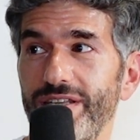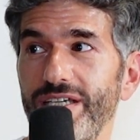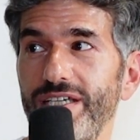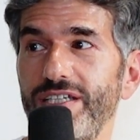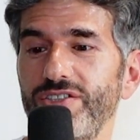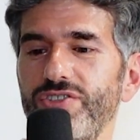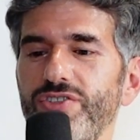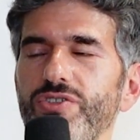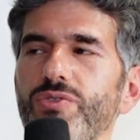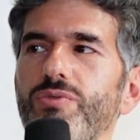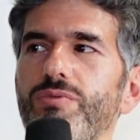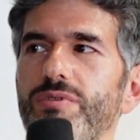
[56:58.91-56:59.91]
I think he's
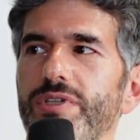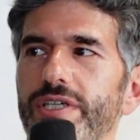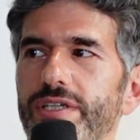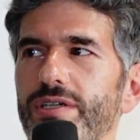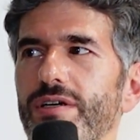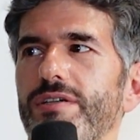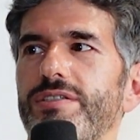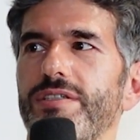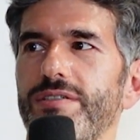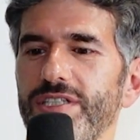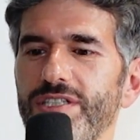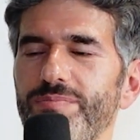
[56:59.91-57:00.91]
too eager
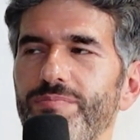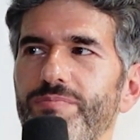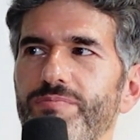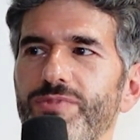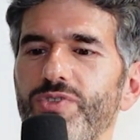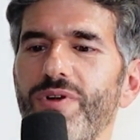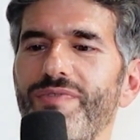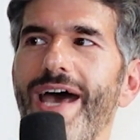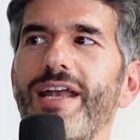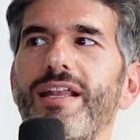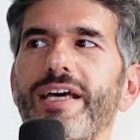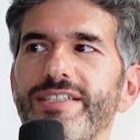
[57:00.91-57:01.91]
to just sort of
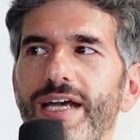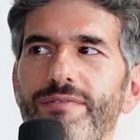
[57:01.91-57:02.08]
analyze